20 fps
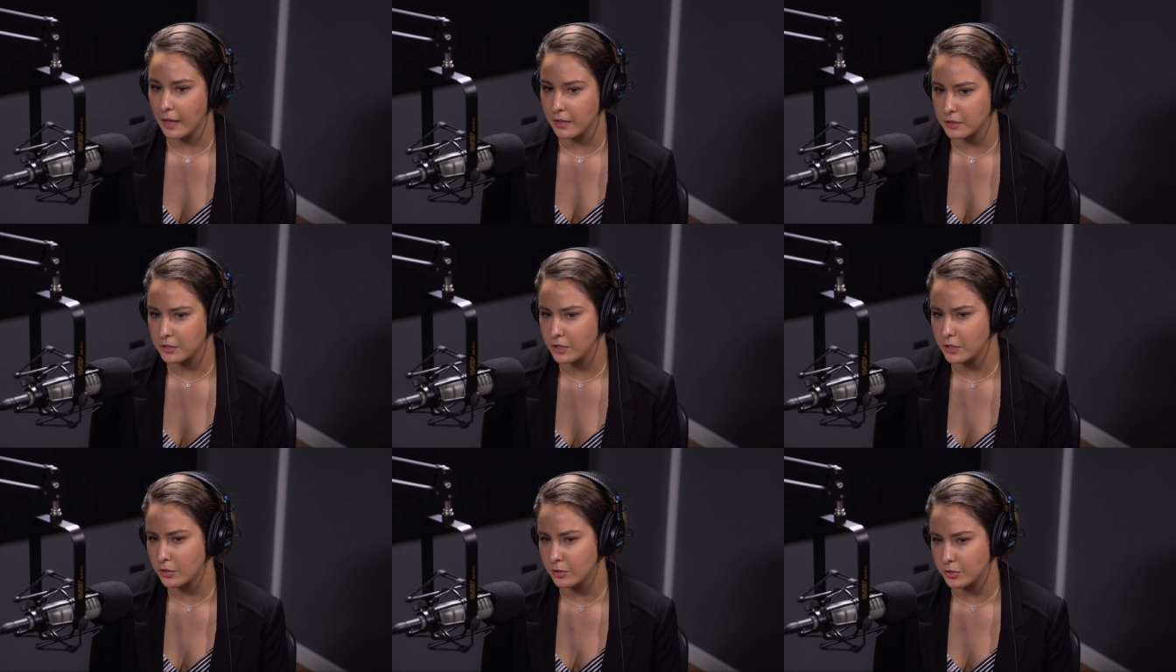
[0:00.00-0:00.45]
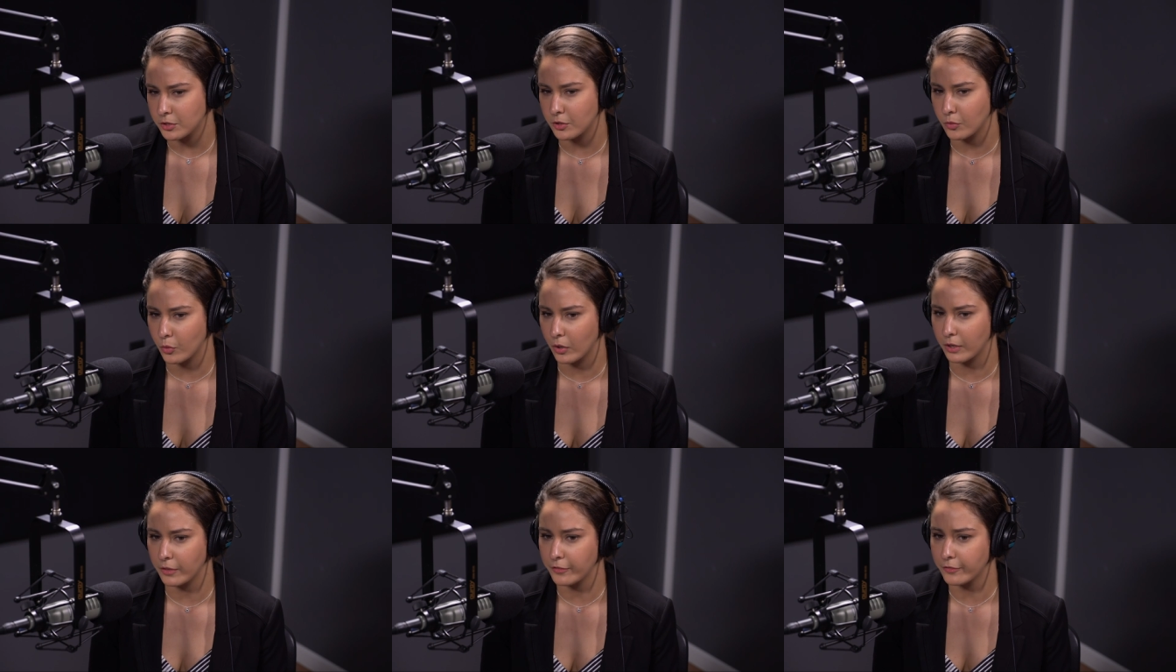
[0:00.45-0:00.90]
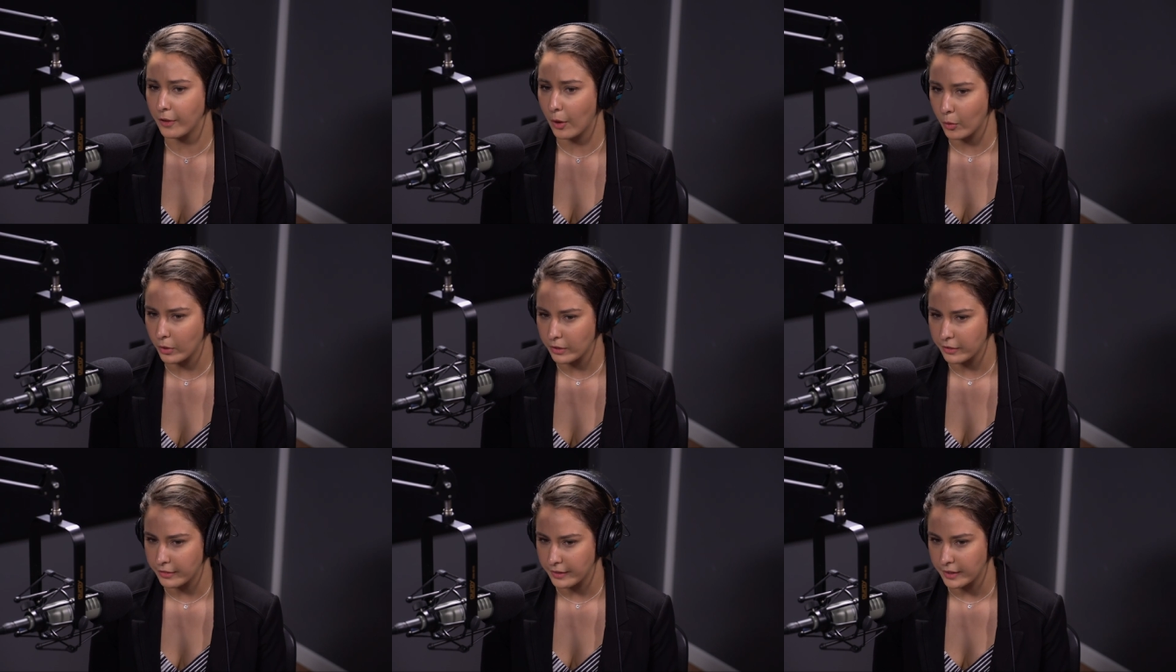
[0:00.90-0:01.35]
to use the word,
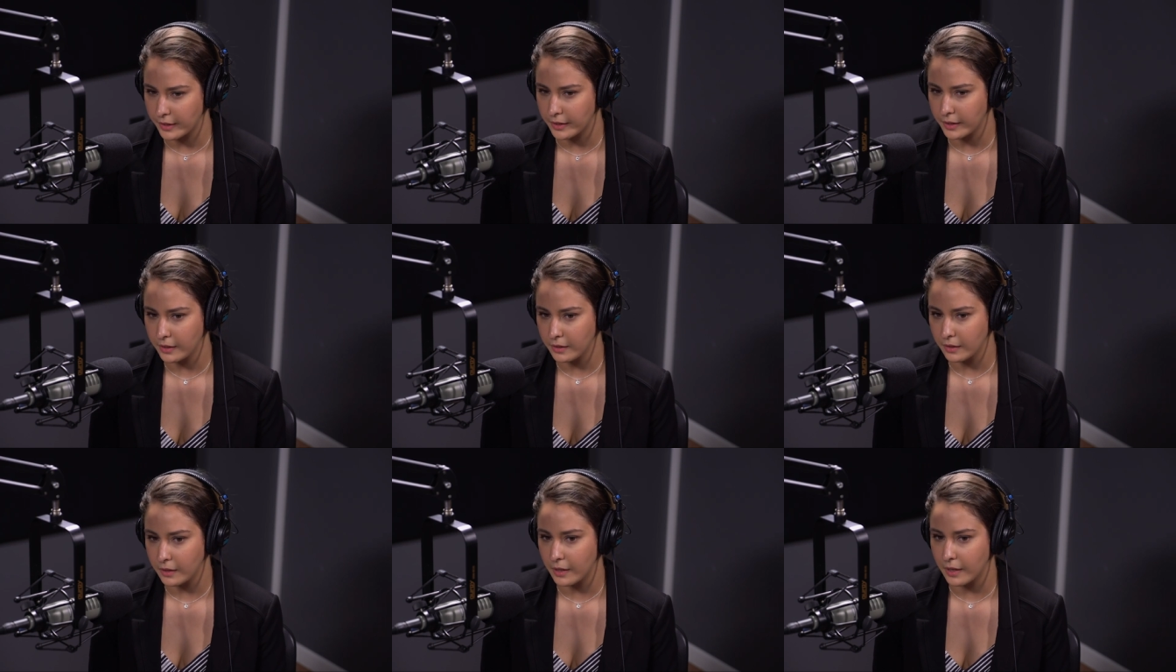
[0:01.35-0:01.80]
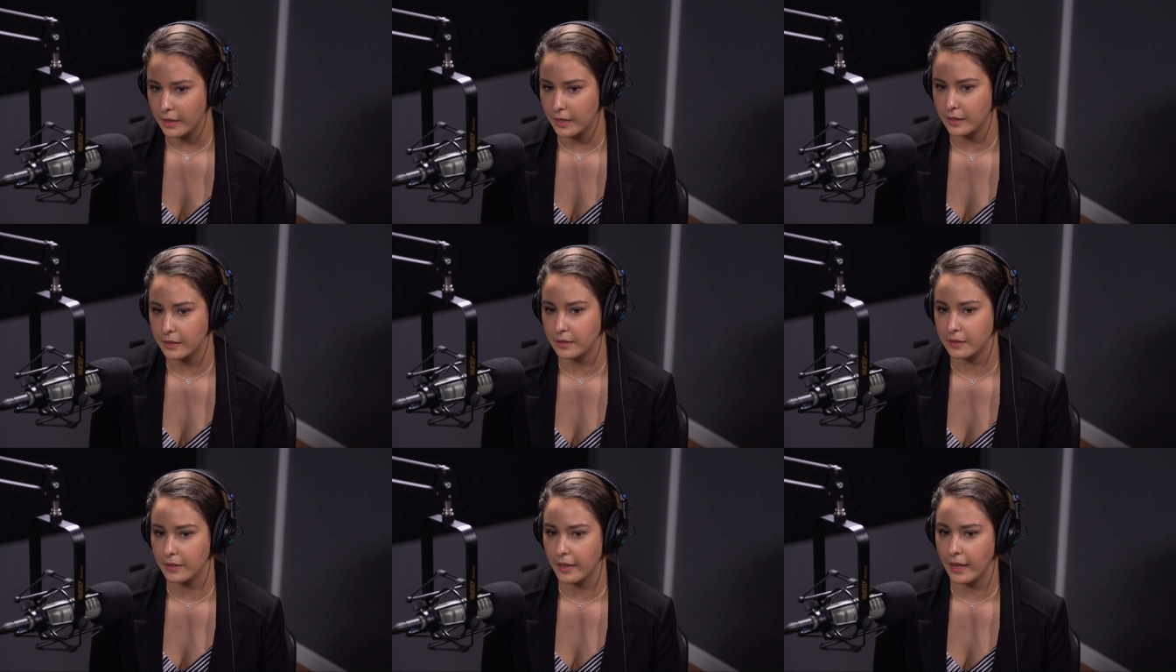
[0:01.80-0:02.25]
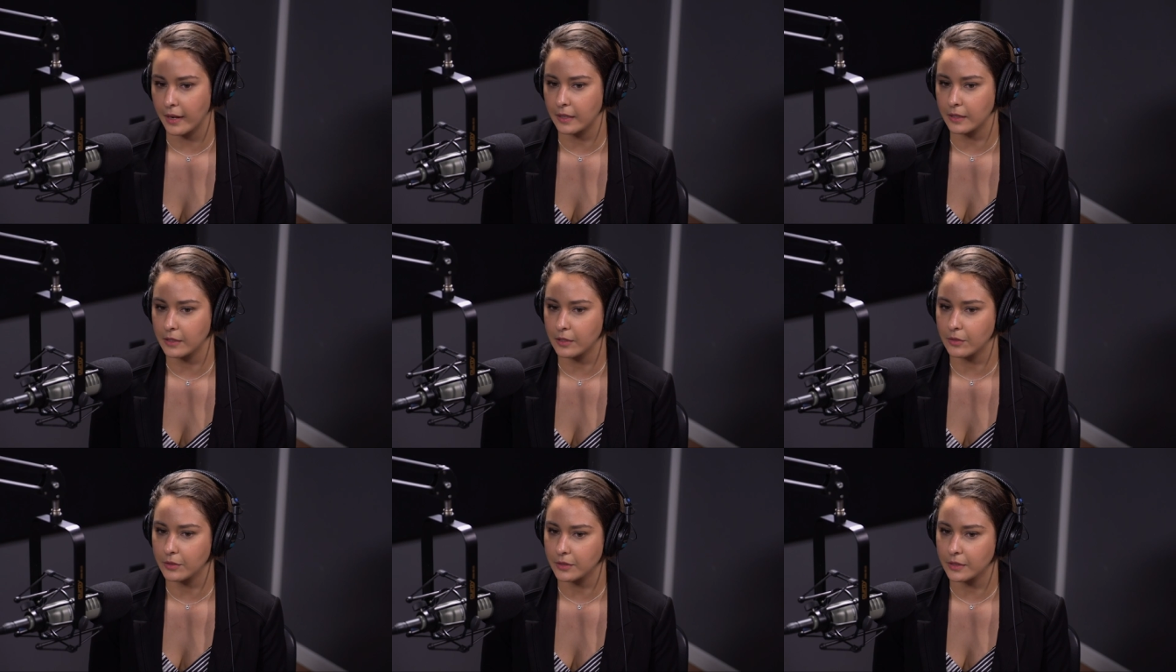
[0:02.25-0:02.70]
forward thinking, and that it
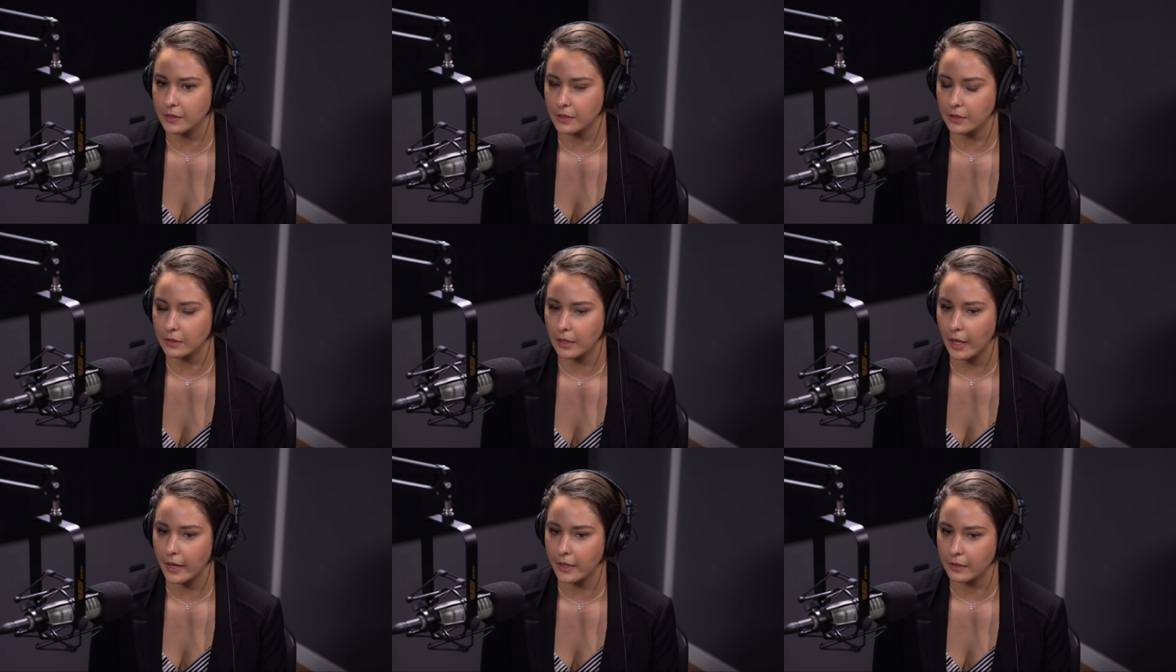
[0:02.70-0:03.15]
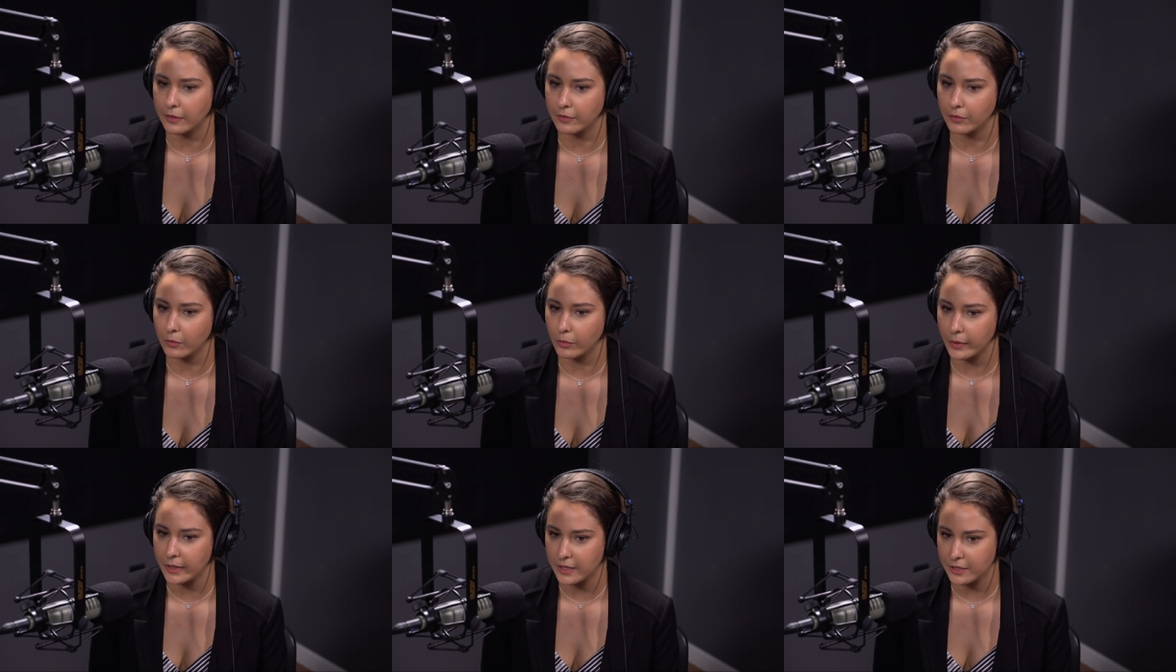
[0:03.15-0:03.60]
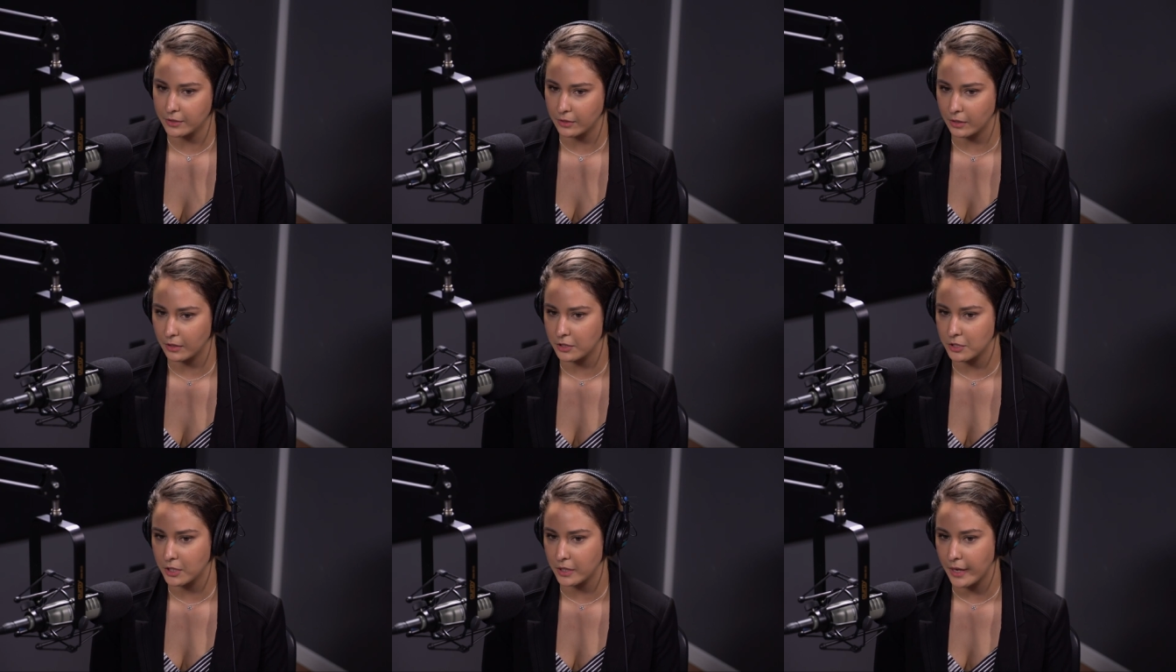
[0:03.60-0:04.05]
uses a lot of
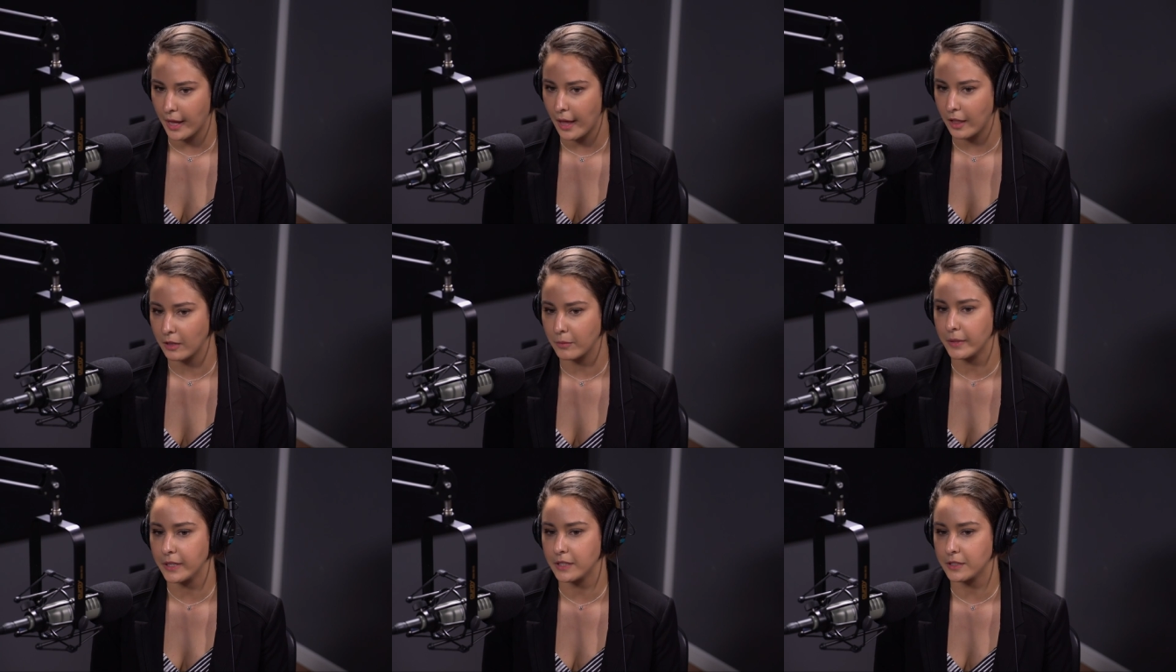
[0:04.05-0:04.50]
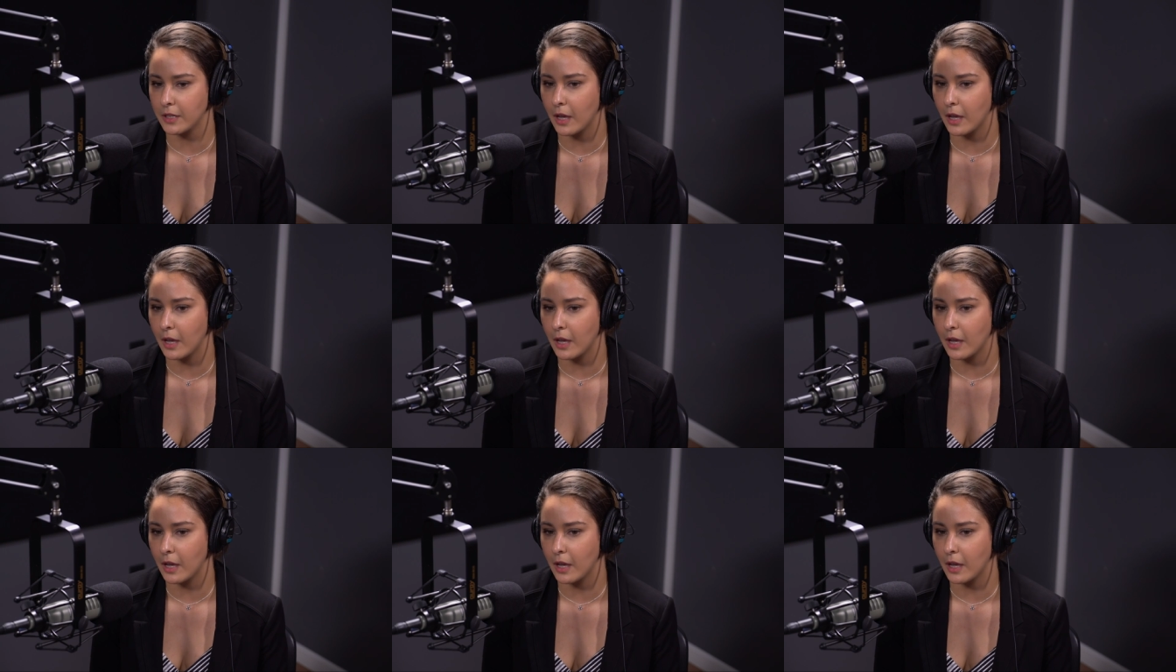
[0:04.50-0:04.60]
research and elements